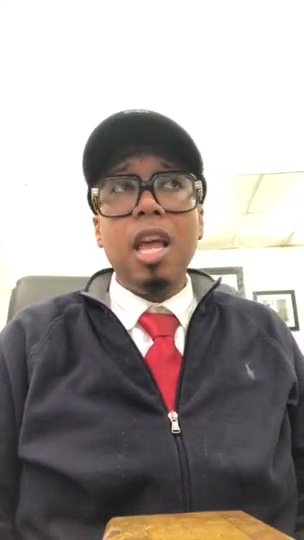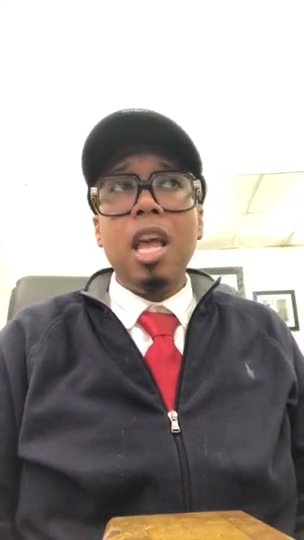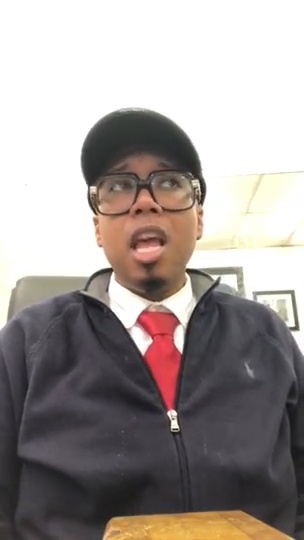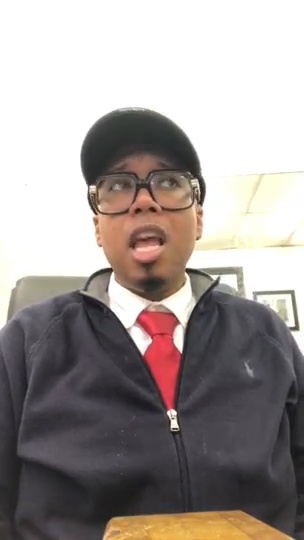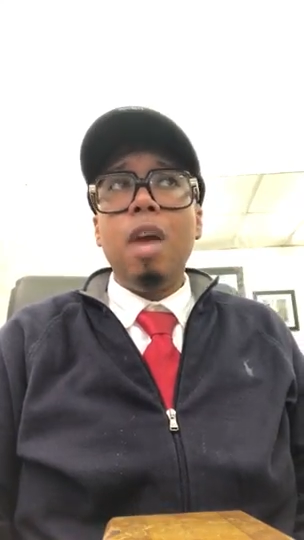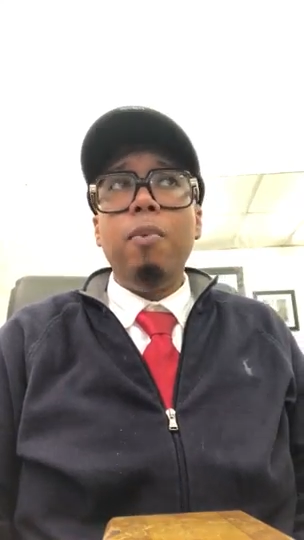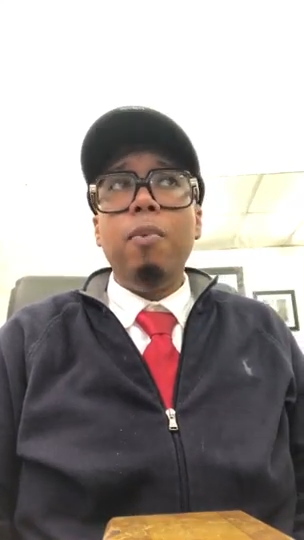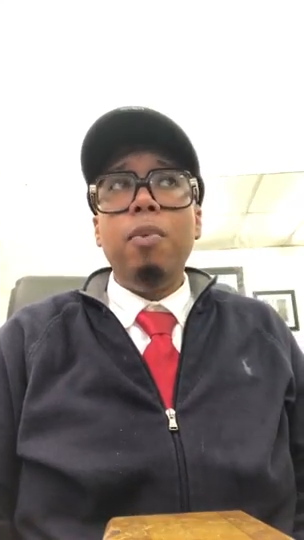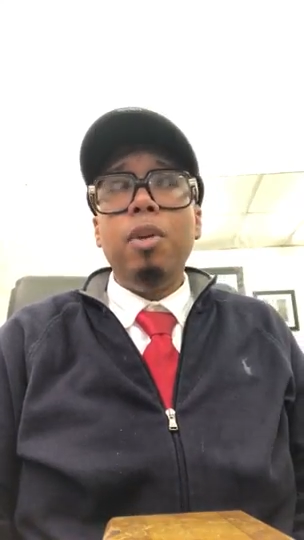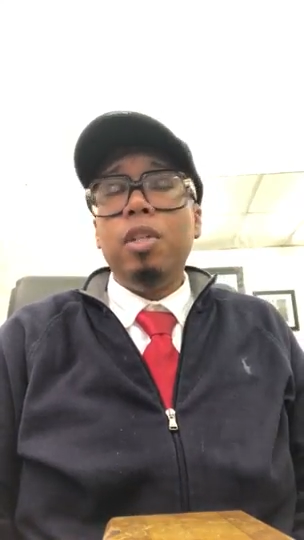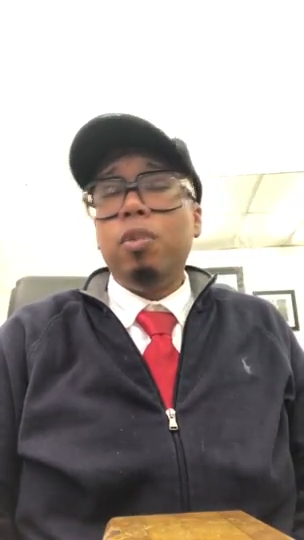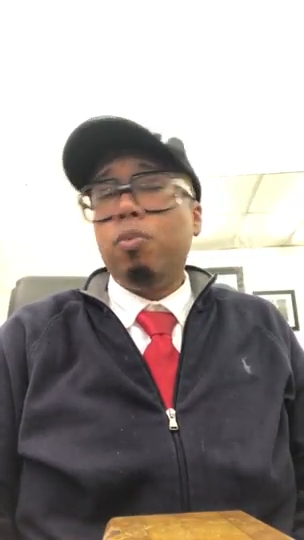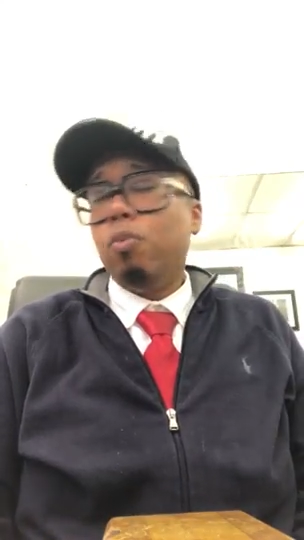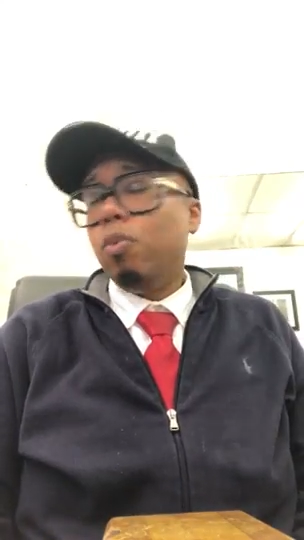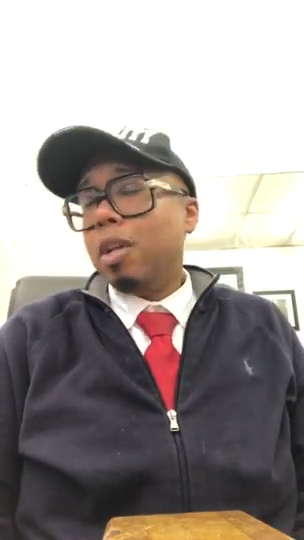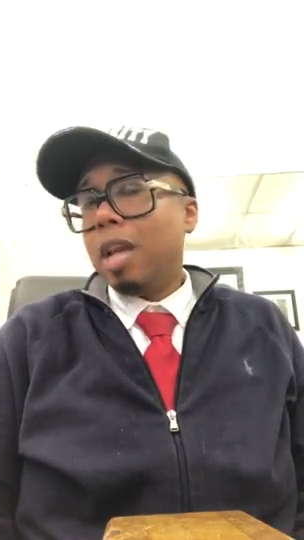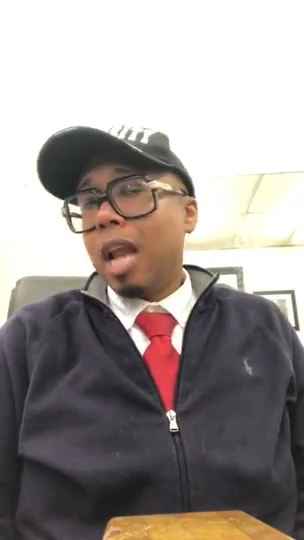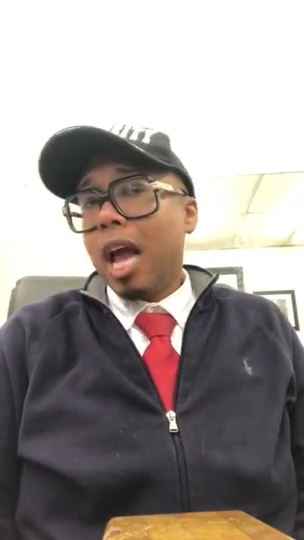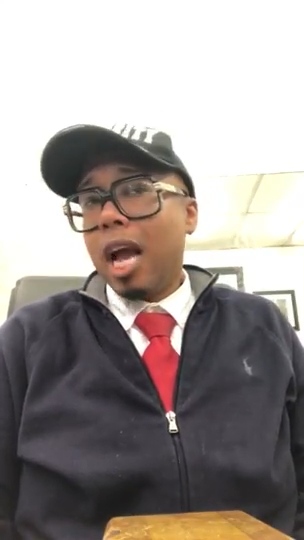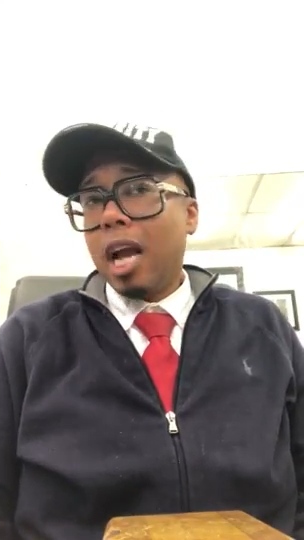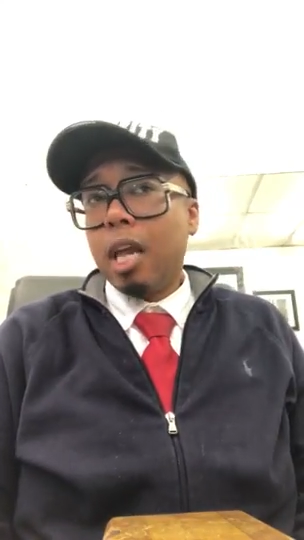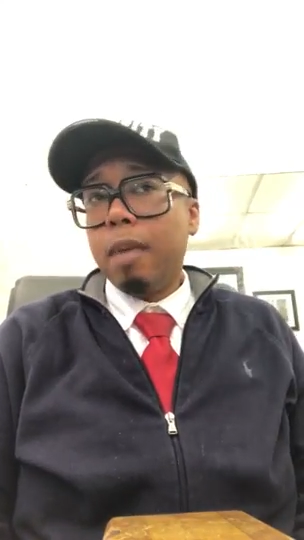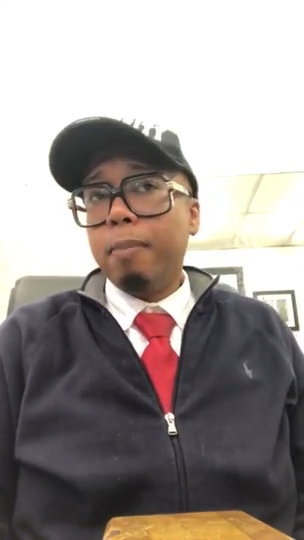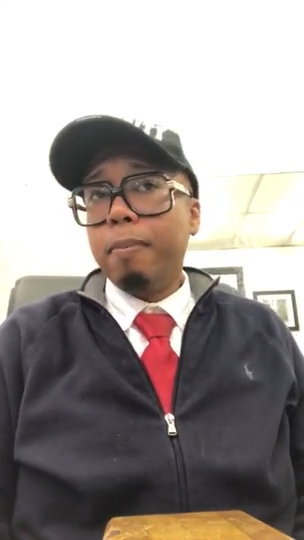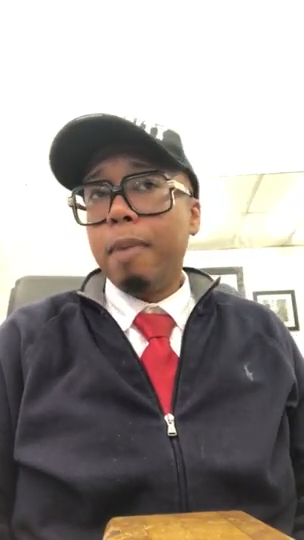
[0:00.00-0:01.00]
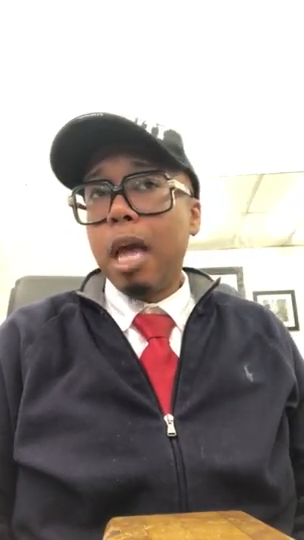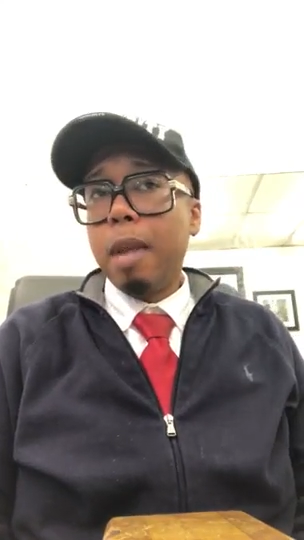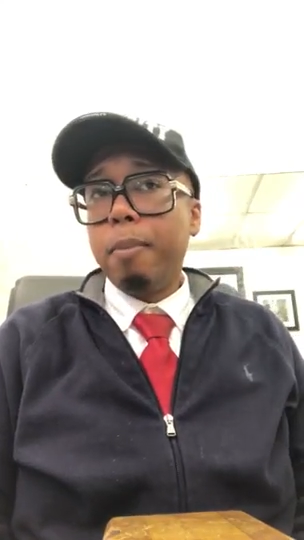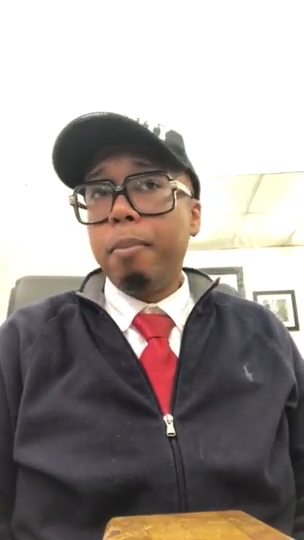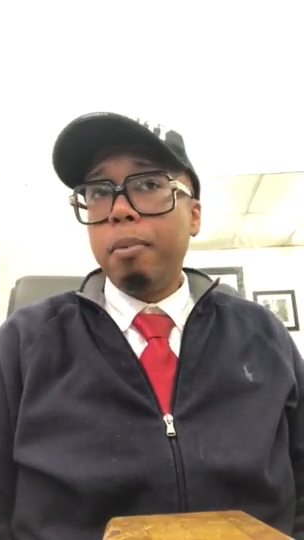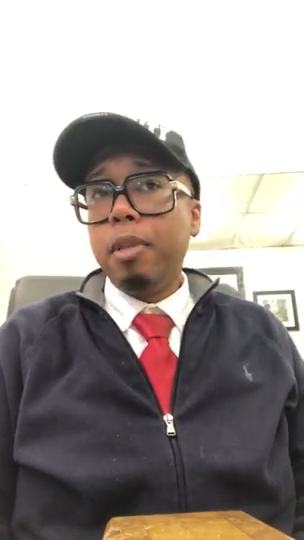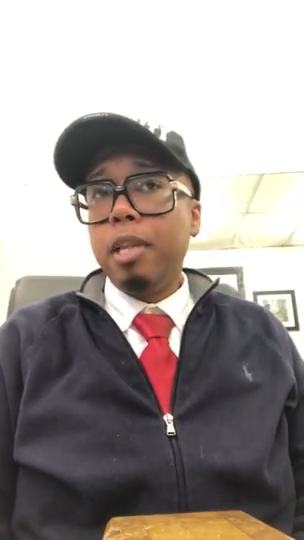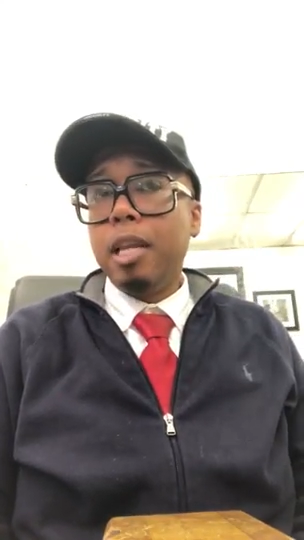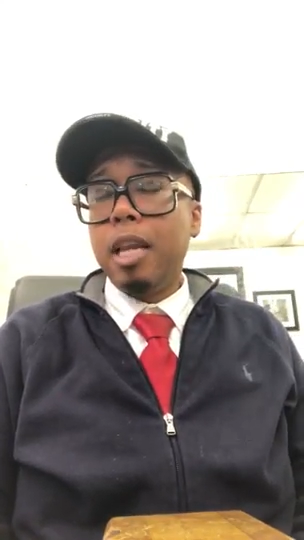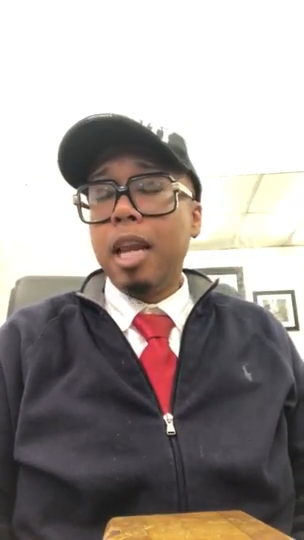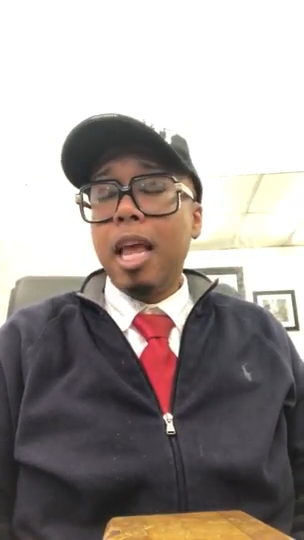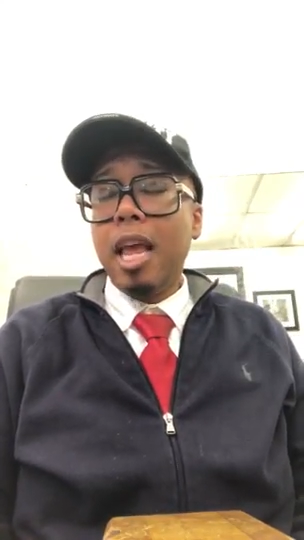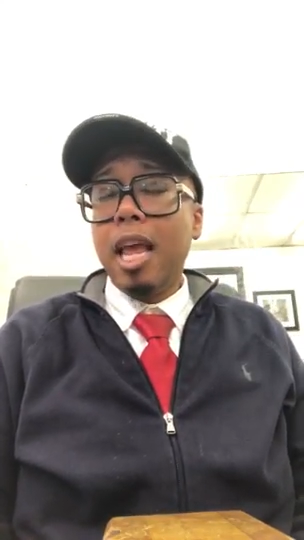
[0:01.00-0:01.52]
and we just were not compatible
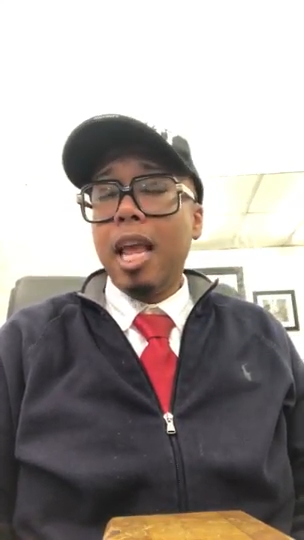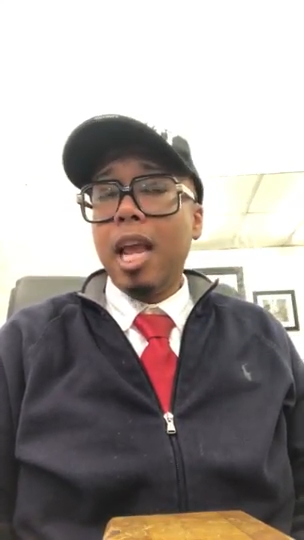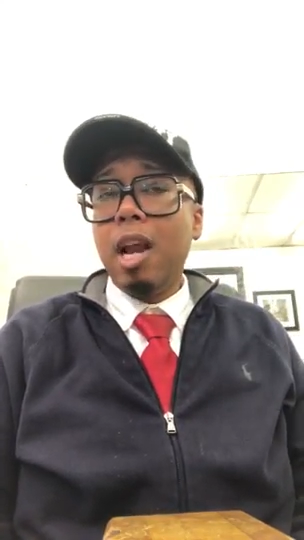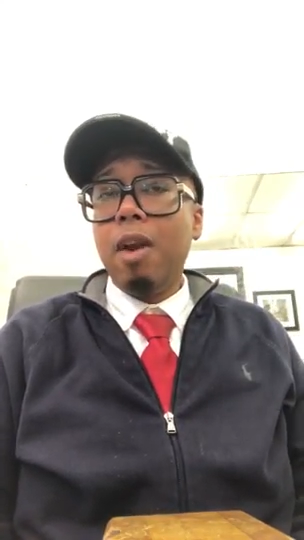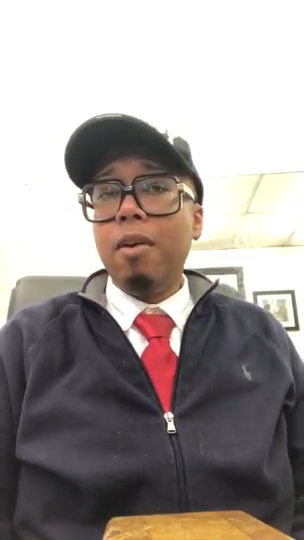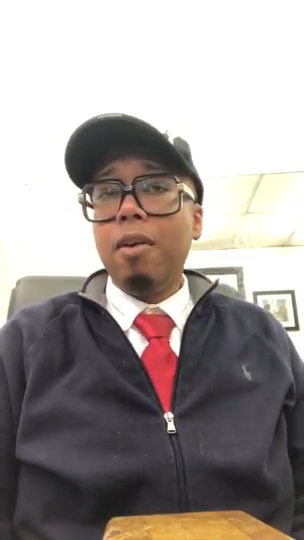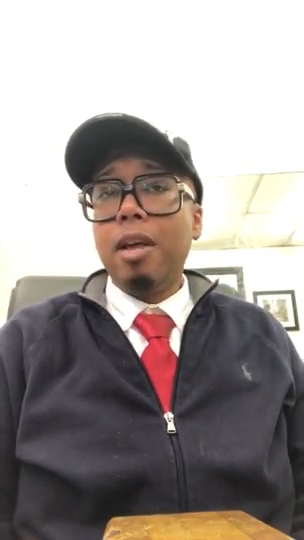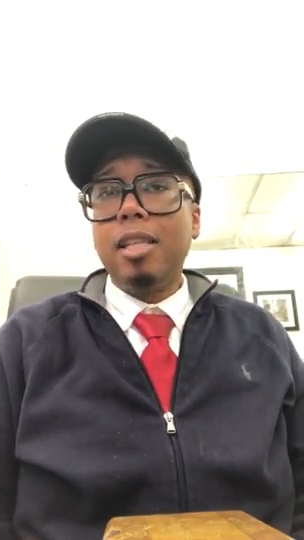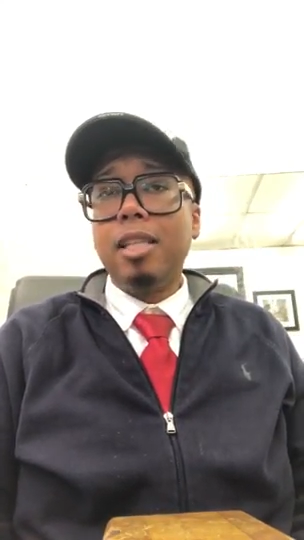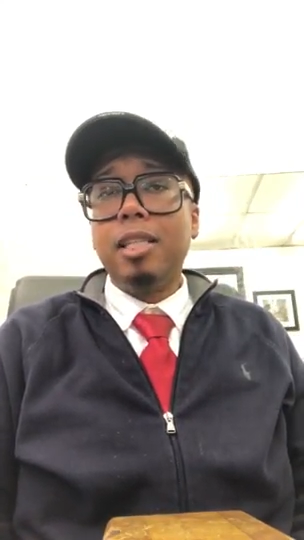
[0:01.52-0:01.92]
in that area.